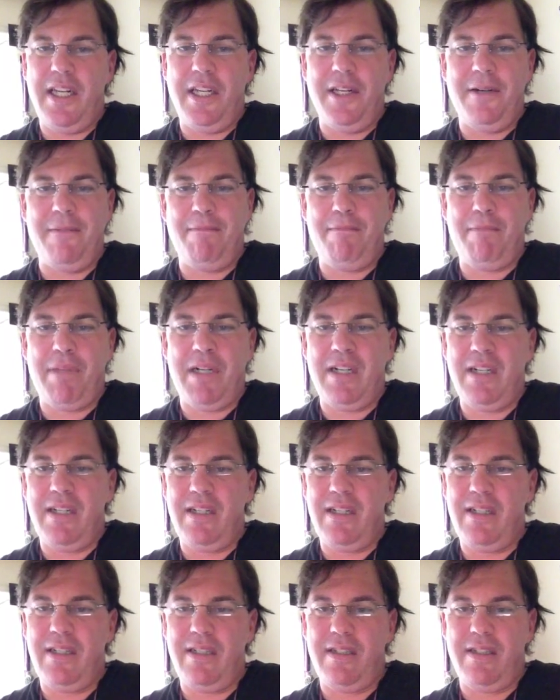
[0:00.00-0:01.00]
Yep,
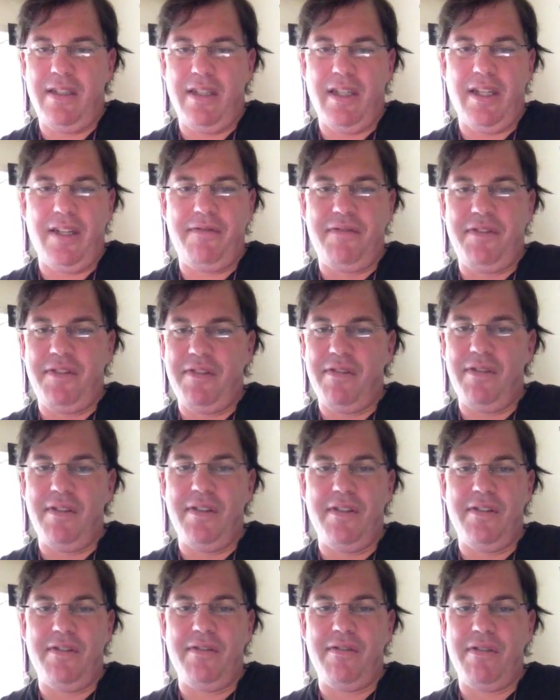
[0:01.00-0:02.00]
life sure
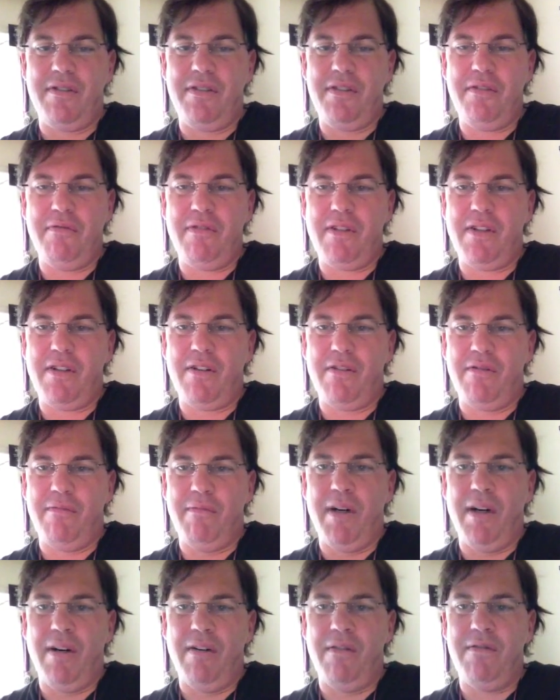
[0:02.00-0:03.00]
does throw you a
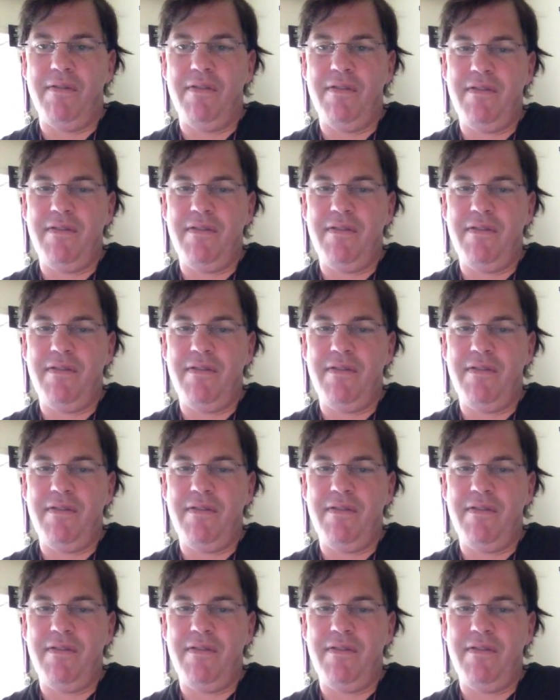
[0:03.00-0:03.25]
curveball.